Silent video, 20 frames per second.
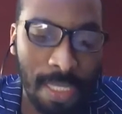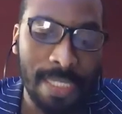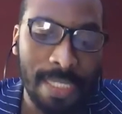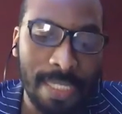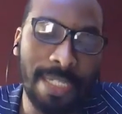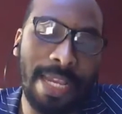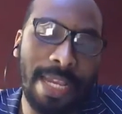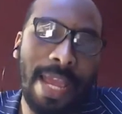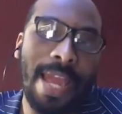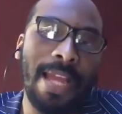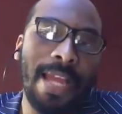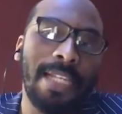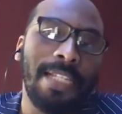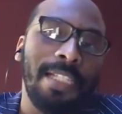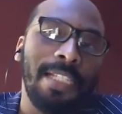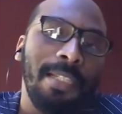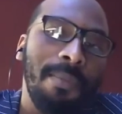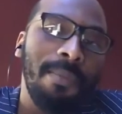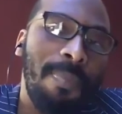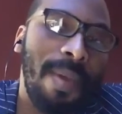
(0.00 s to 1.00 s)
Is it
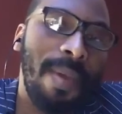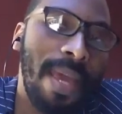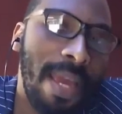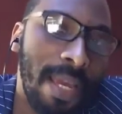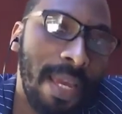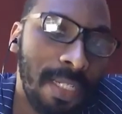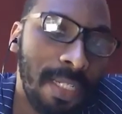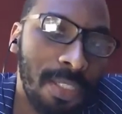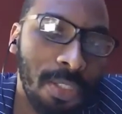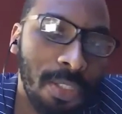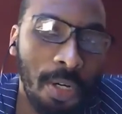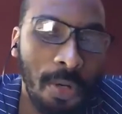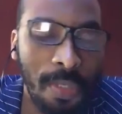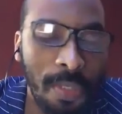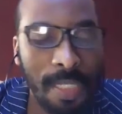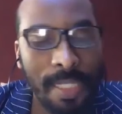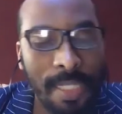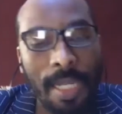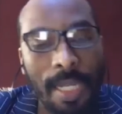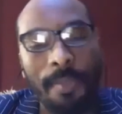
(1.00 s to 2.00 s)
action-packed or
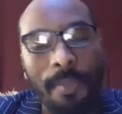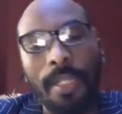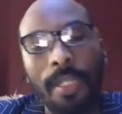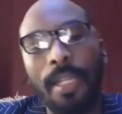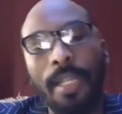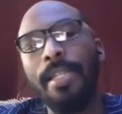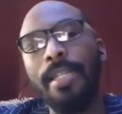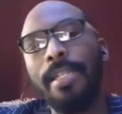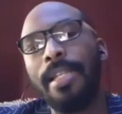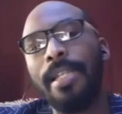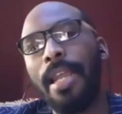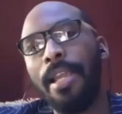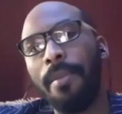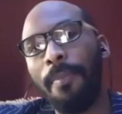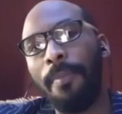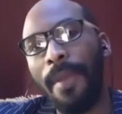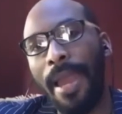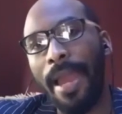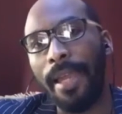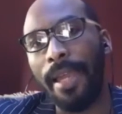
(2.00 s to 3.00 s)
is it something that is laid
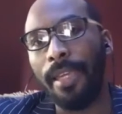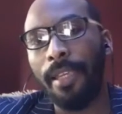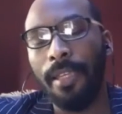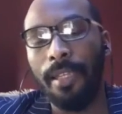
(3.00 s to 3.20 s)
back?